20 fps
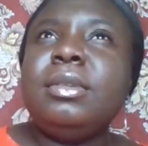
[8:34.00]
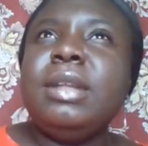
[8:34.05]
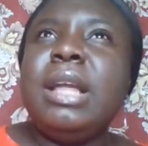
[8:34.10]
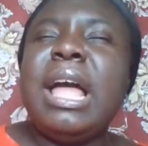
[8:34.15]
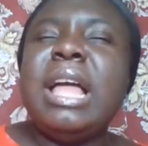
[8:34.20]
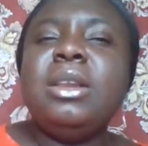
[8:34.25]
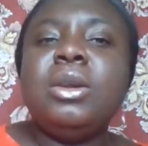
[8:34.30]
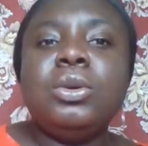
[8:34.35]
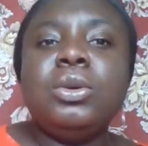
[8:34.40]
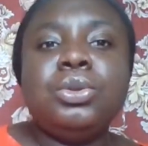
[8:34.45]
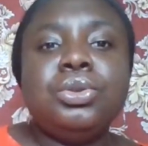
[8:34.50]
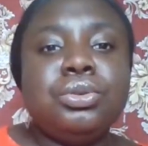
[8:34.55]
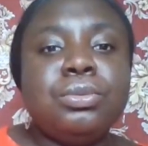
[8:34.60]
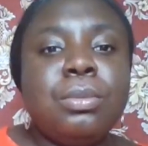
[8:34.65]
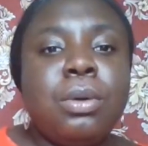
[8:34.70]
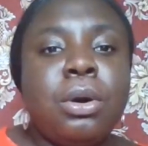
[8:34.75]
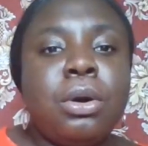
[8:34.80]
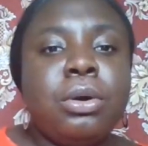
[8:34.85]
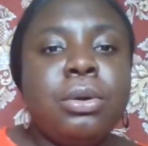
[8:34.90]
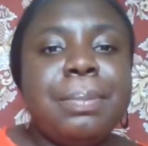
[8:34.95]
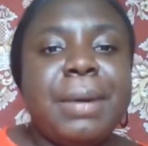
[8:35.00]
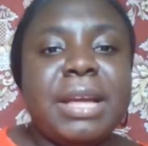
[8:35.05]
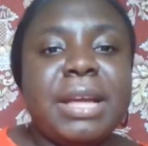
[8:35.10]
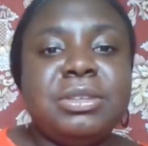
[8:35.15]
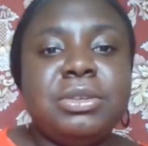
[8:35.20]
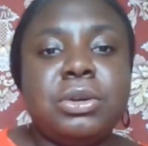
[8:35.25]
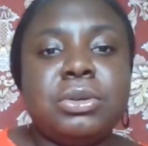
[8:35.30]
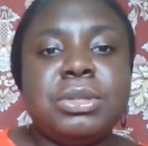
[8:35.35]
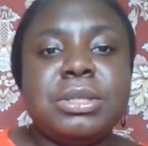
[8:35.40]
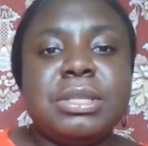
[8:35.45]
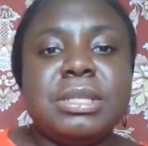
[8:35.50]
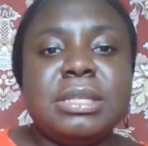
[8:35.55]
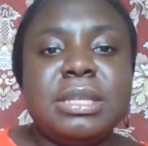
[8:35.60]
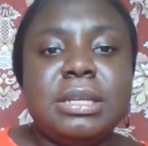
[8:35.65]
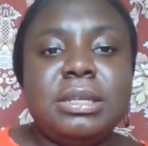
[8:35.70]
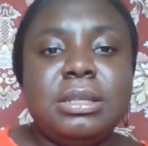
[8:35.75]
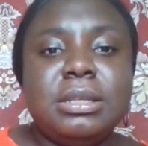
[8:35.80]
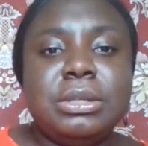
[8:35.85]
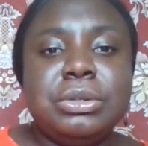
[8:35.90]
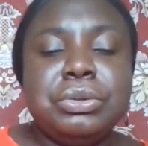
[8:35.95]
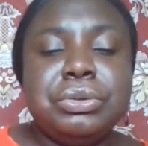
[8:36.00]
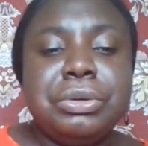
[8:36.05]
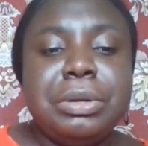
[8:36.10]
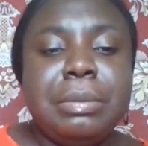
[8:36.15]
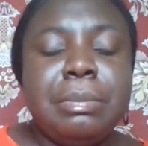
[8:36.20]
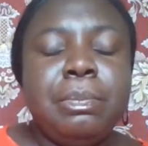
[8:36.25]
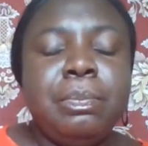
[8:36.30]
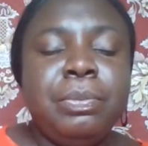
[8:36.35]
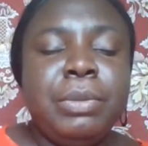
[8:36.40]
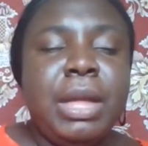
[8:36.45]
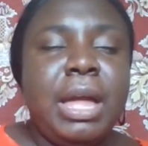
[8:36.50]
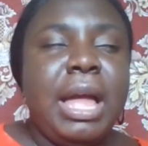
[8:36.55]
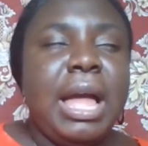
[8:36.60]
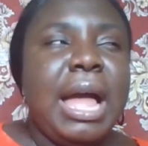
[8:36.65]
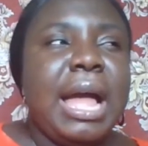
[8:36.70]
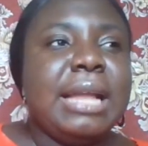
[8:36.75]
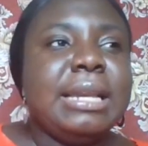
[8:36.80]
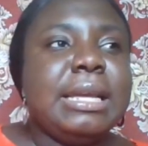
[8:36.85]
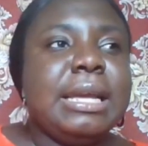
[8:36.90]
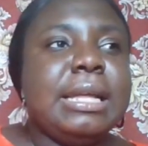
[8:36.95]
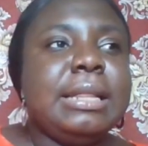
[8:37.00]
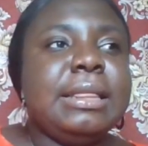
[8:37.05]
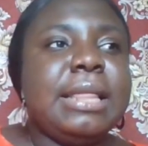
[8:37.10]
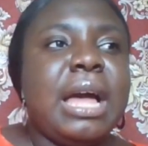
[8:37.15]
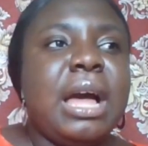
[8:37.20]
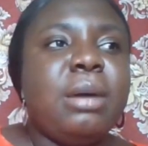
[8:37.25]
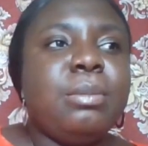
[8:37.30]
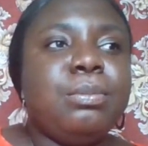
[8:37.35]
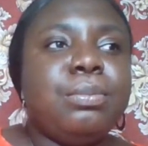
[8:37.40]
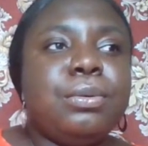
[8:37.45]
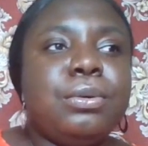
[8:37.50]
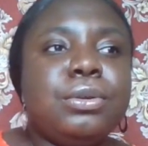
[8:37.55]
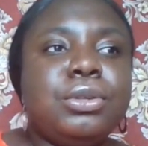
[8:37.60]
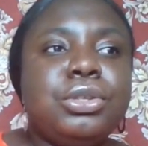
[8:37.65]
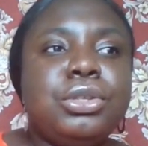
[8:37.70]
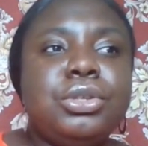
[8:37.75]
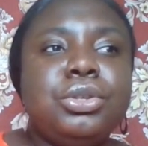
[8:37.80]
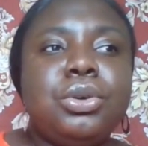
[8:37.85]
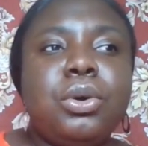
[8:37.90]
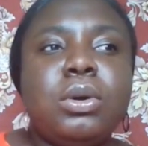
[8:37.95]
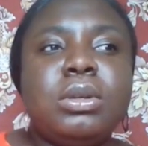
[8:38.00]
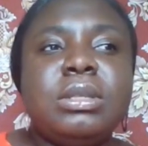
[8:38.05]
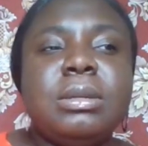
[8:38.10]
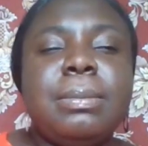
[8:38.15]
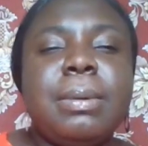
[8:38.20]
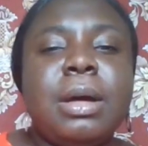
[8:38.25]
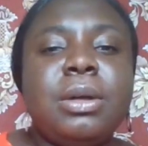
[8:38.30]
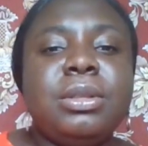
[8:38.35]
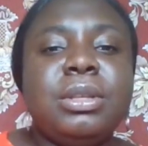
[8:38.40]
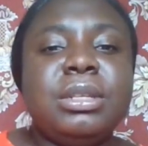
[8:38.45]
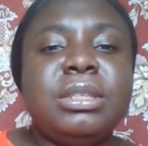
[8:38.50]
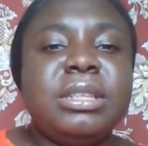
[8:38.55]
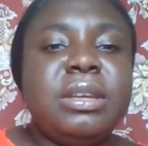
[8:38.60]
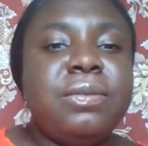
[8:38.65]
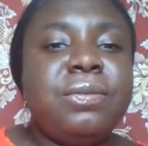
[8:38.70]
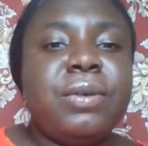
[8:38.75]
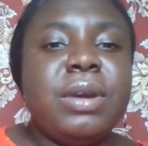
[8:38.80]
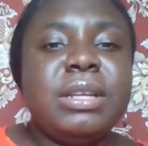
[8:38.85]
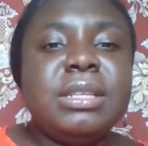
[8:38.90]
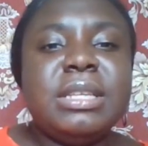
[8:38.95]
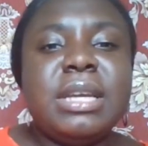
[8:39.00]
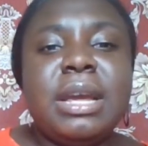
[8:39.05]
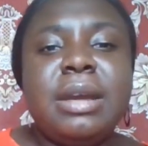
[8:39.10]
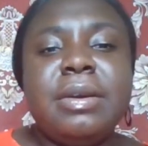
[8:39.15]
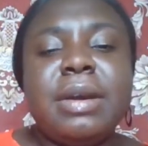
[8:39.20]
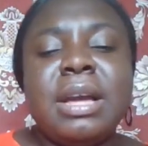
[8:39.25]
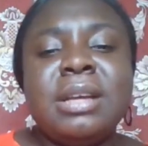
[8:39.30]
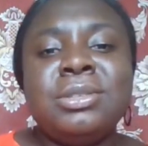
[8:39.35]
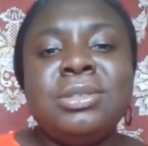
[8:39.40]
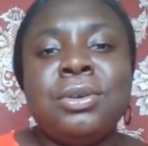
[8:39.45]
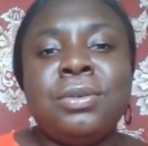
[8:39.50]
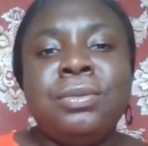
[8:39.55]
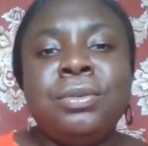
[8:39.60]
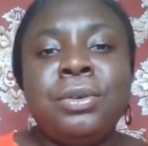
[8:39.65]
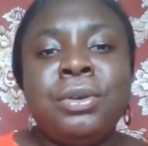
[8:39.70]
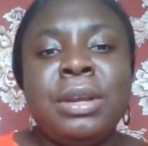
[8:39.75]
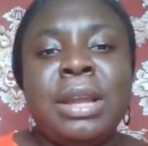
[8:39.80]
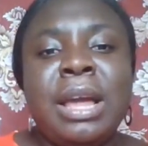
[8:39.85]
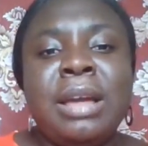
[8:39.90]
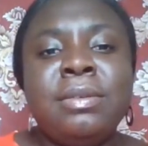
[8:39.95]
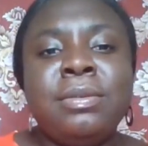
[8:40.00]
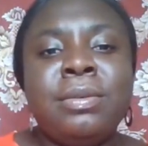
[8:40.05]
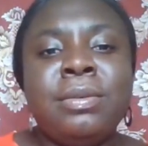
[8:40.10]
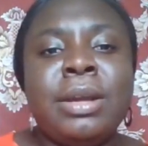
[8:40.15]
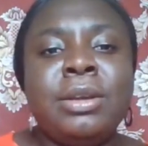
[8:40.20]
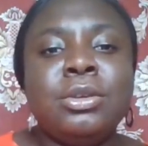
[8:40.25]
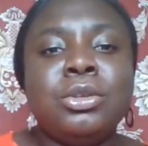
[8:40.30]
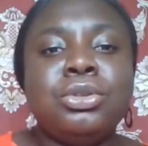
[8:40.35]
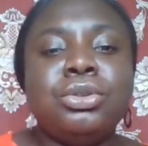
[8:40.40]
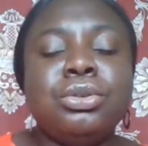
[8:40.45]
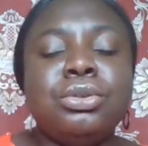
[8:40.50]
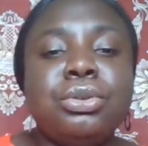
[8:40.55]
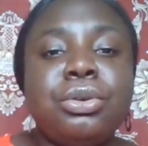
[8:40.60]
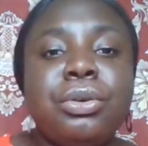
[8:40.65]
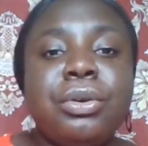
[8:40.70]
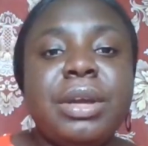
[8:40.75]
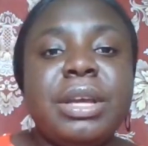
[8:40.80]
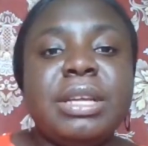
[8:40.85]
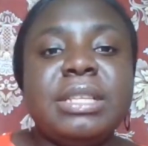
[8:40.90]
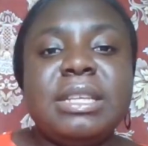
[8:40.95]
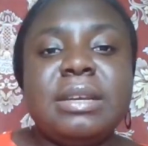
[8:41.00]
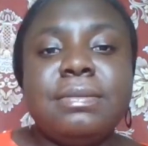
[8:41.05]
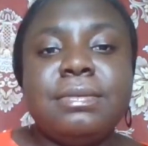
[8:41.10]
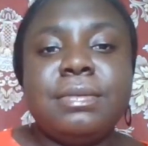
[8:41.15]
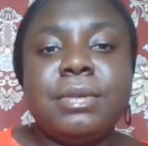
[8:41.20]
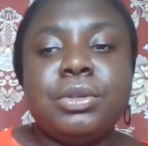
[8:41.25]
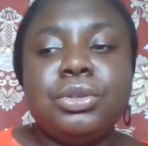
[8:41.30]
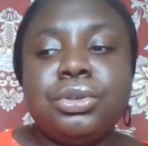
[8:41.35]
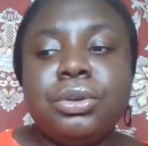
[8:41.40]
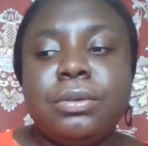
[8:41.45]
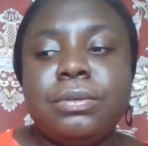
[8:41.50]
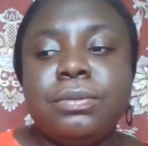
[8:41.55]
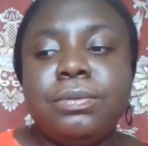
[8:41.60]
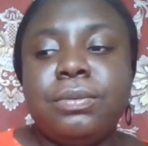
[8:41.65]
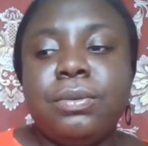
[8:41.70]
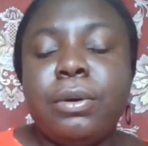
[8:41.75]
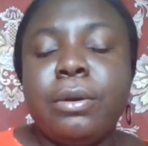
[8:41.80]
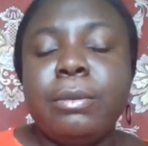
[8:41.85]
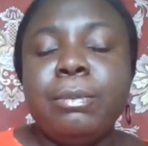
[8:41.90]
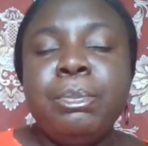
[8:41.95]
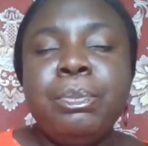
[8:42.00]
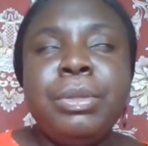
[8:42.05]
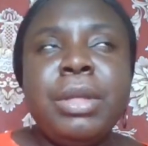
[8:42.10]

Hello Tomorrow by Dr. Cindy Trimm. And in that book, she talked about the different areas of your life where you should create a vision for.